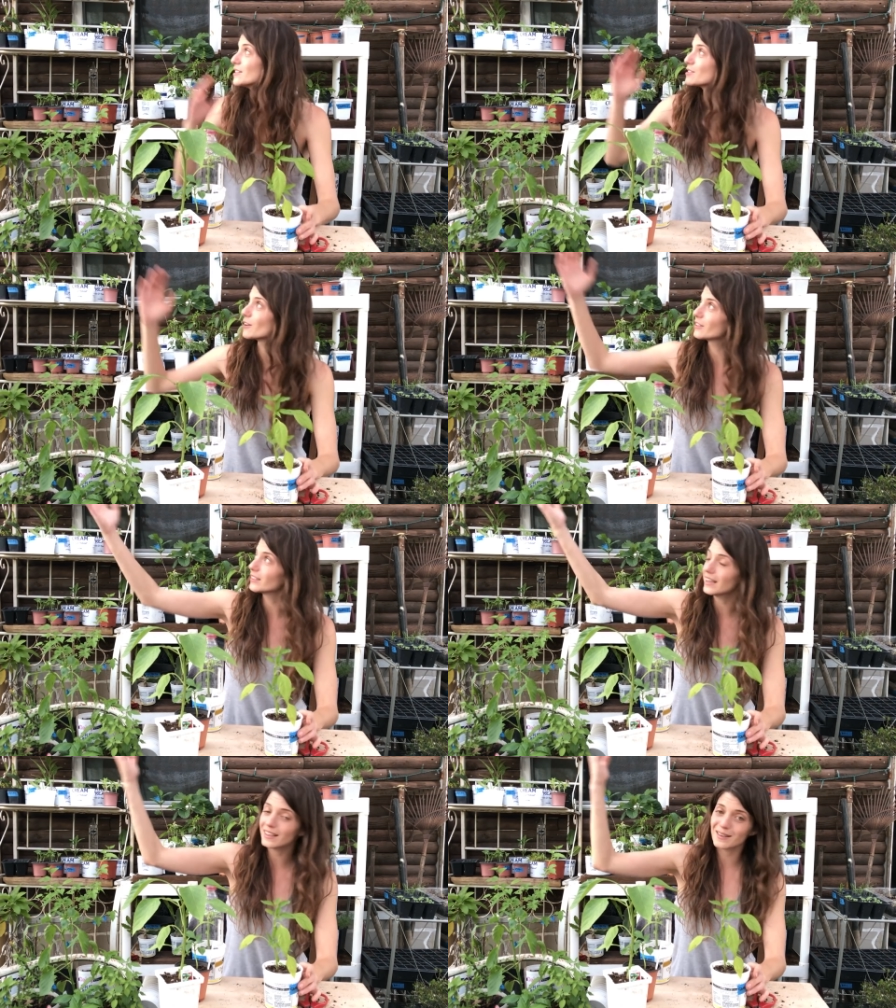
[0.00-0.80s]
So the
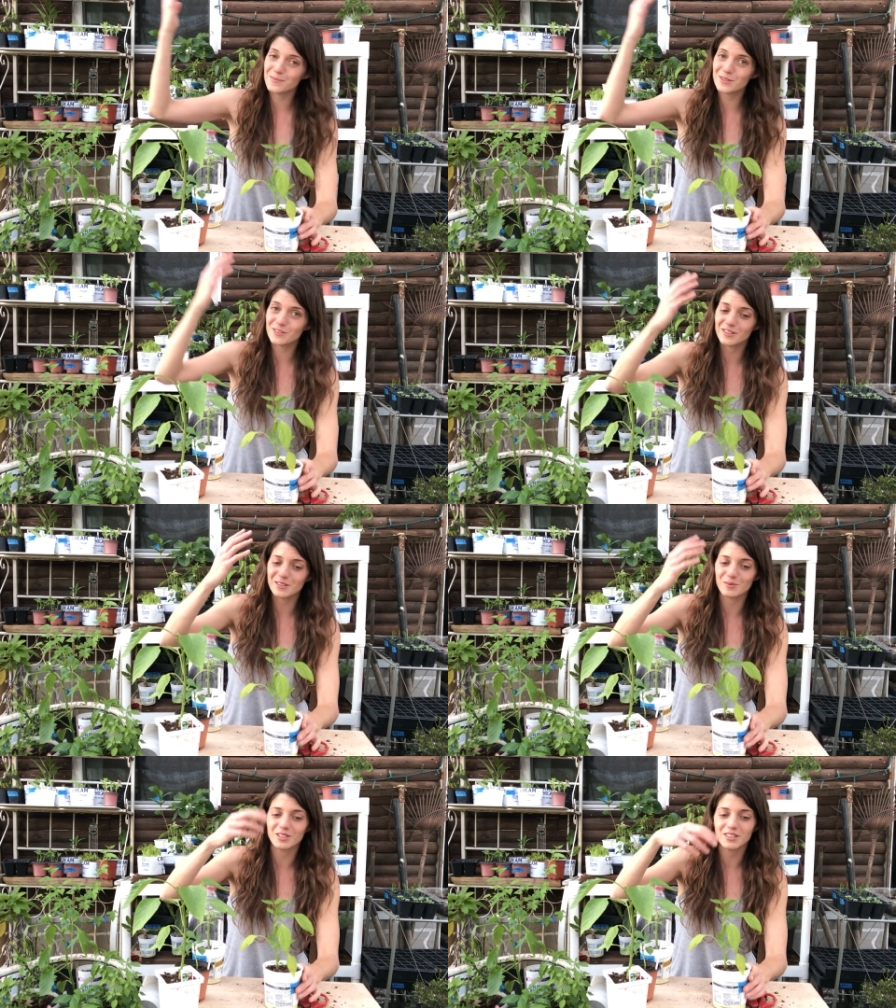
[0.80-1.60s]
light comes through
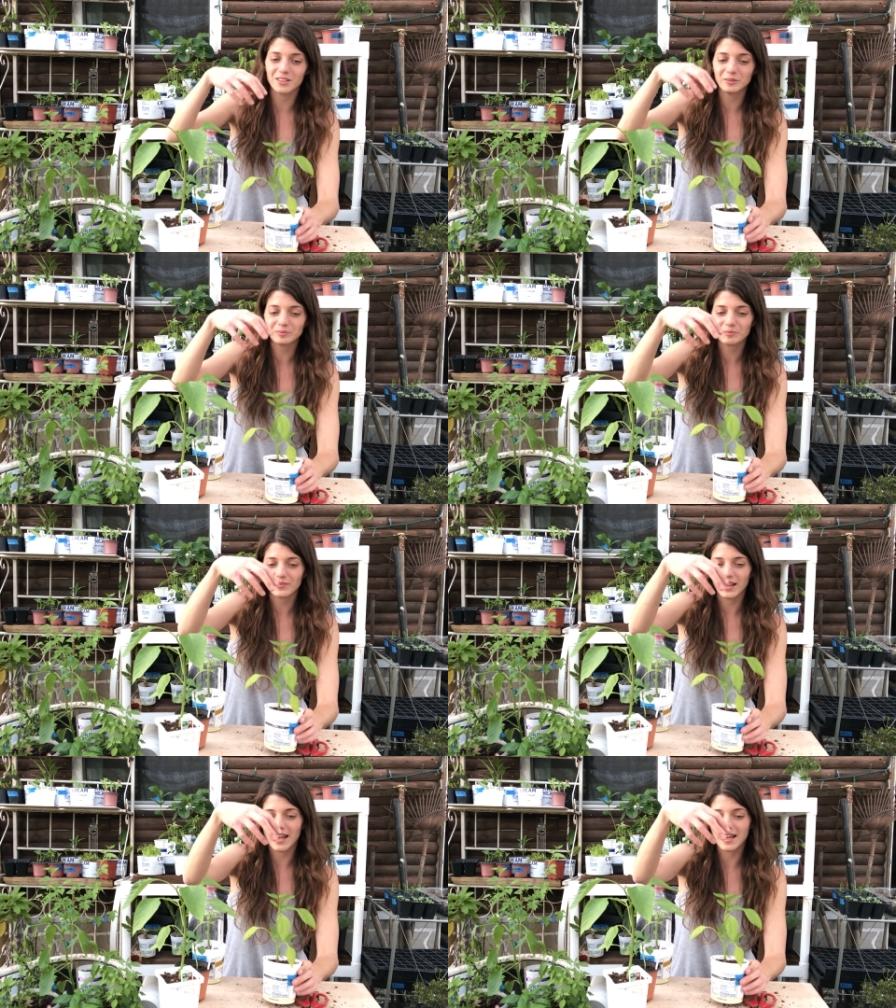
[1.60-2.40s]
this window,
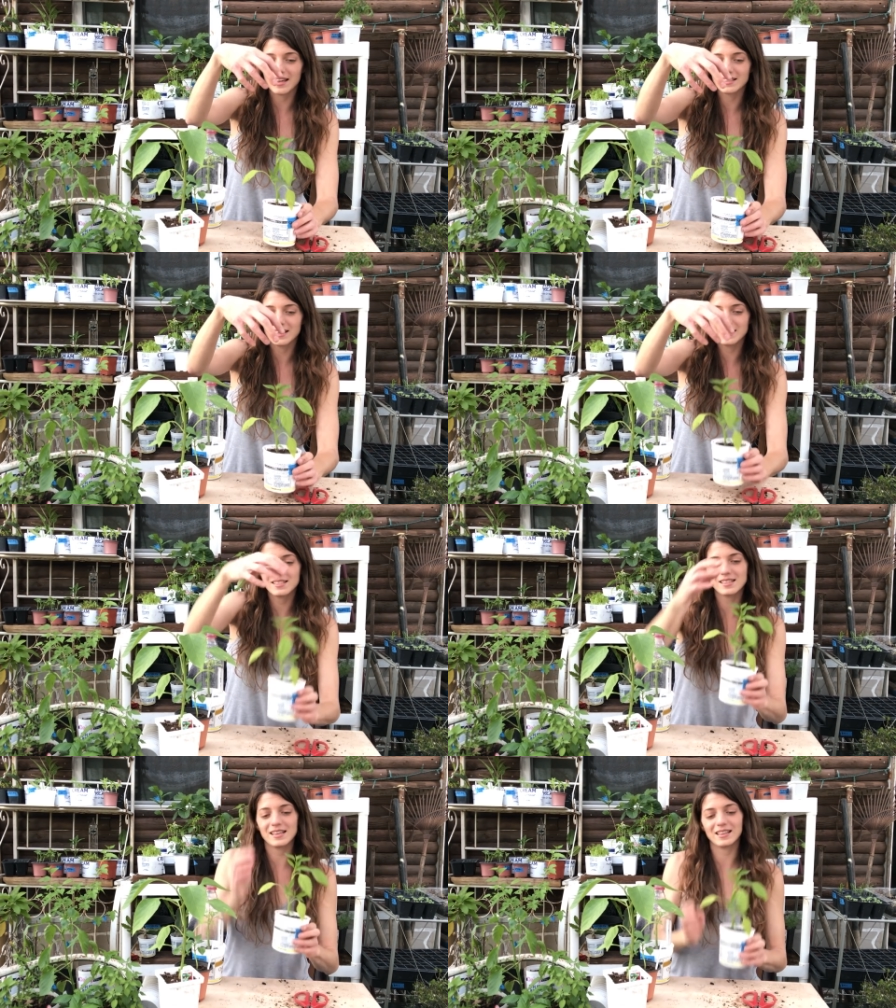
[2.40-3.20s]
and it's
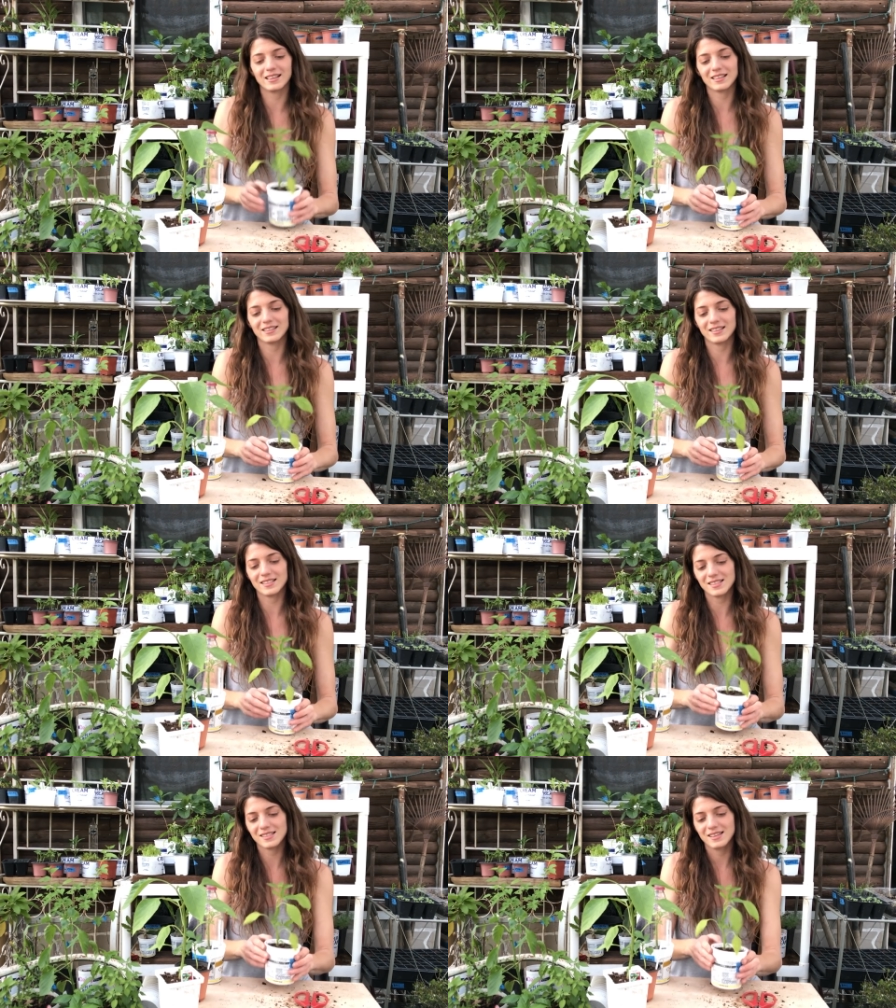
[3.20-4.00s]
sitting like
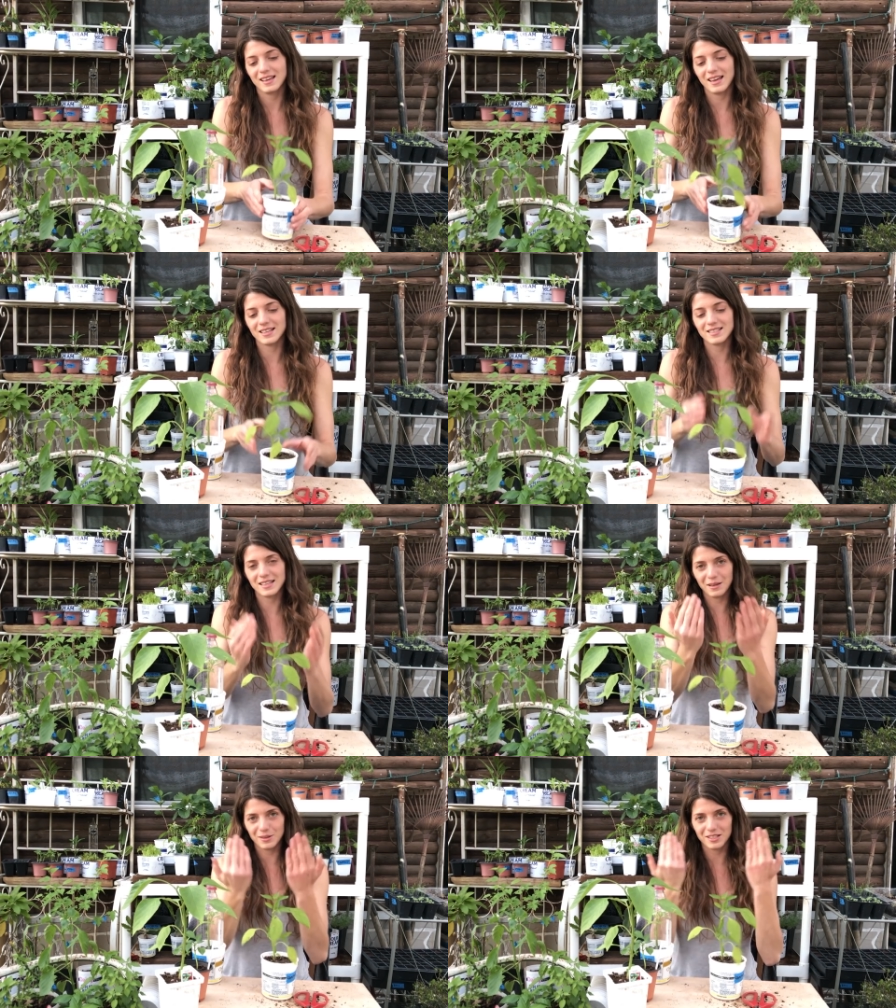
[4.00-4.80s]
this, and it's
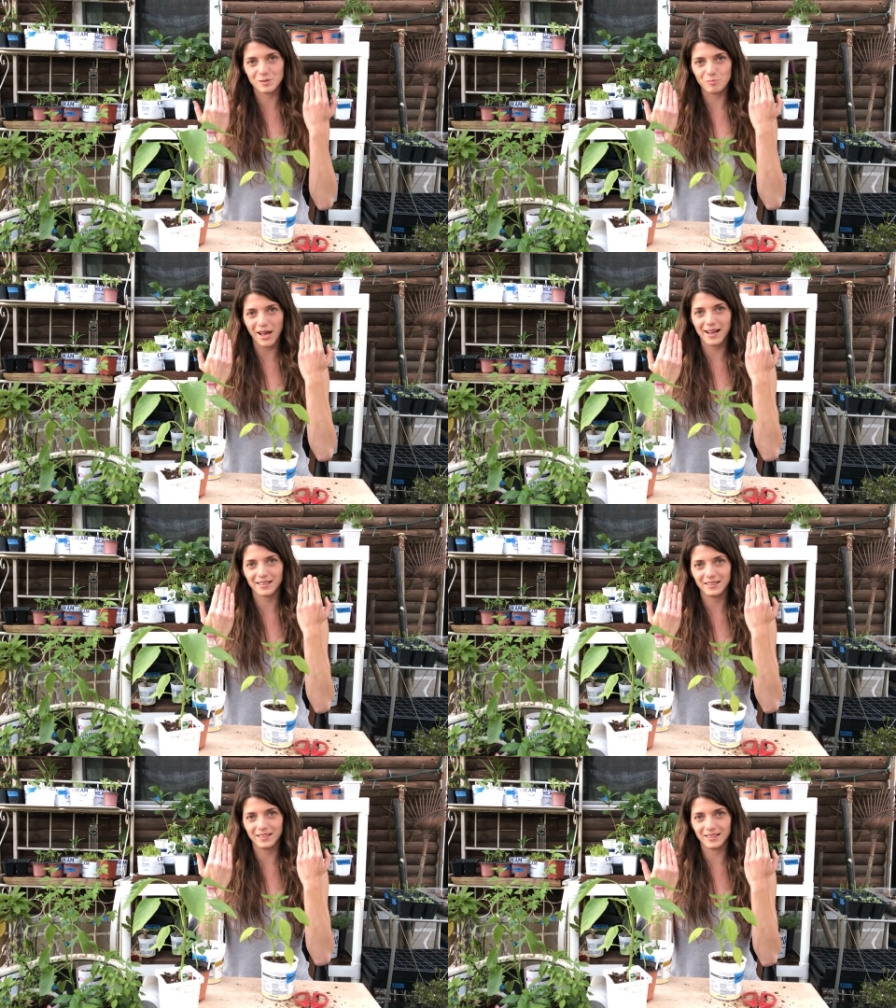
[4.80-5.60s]
sitting with its
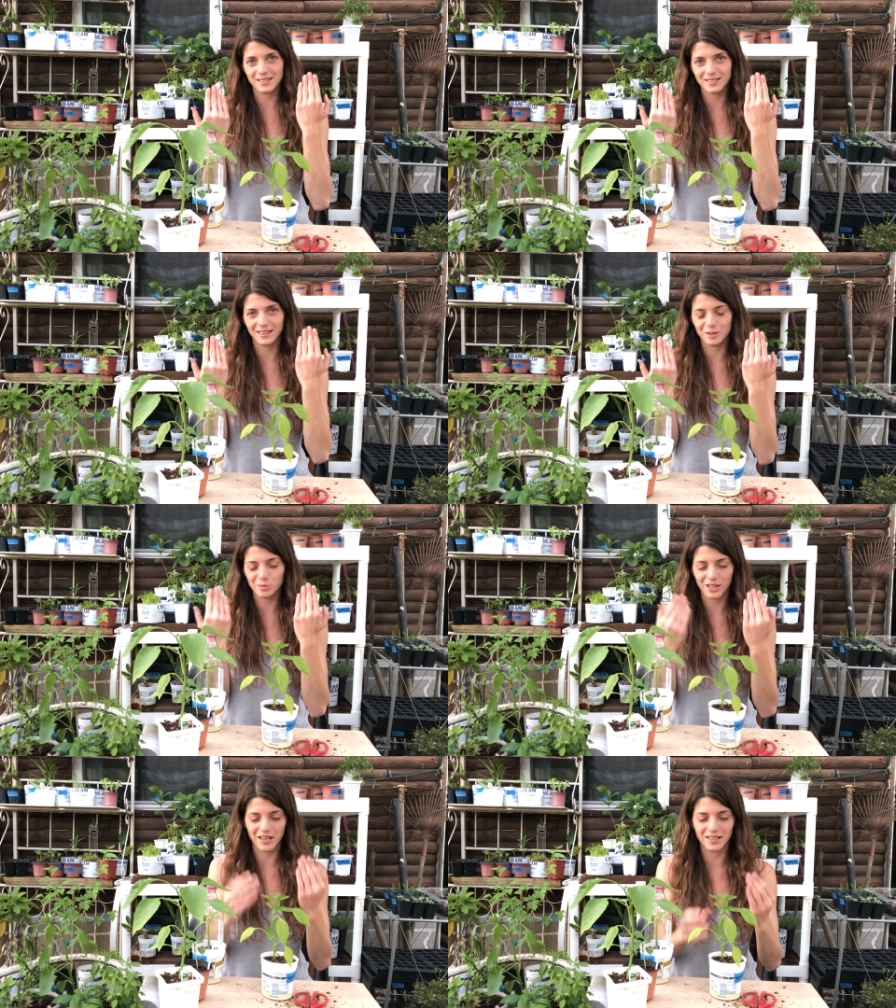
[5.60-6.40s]
back against another
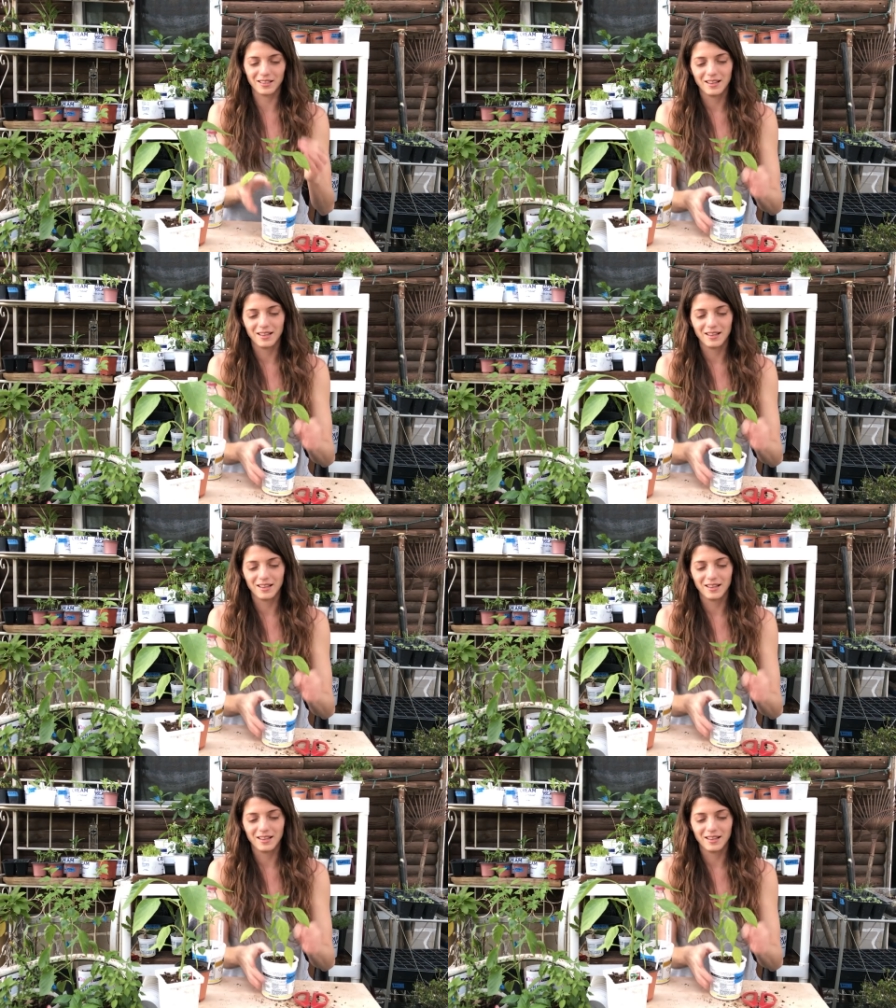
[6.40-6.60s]
plant,